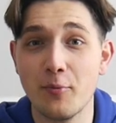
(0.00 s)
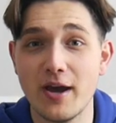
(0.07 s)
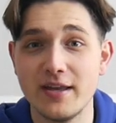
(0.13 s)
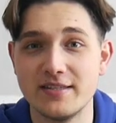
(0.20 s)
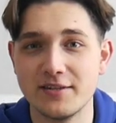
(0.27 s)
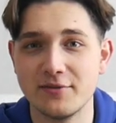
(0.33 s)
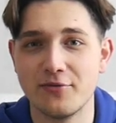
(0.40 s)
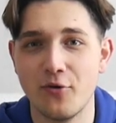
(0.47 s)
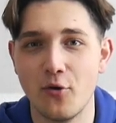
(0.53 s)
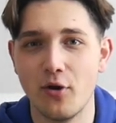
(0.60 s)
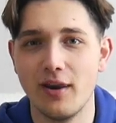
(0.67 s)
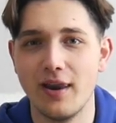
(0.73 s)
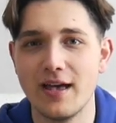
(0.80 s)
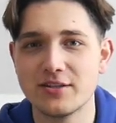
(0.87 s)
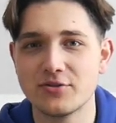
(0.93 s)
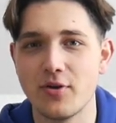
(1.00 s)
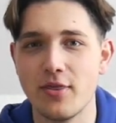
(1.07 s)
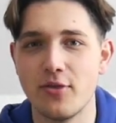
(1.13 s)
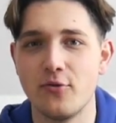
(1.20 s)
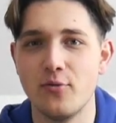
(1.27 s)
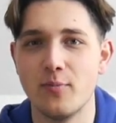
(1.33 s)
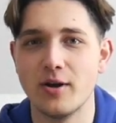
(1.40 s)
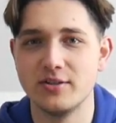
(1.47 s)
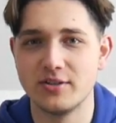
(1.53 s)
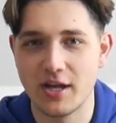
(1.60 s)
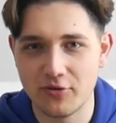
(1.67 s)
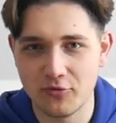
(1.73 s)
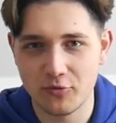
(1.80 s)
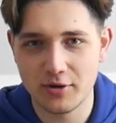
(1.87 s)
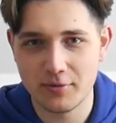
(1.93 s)
waiting for, let's run through my
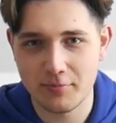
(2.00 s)
January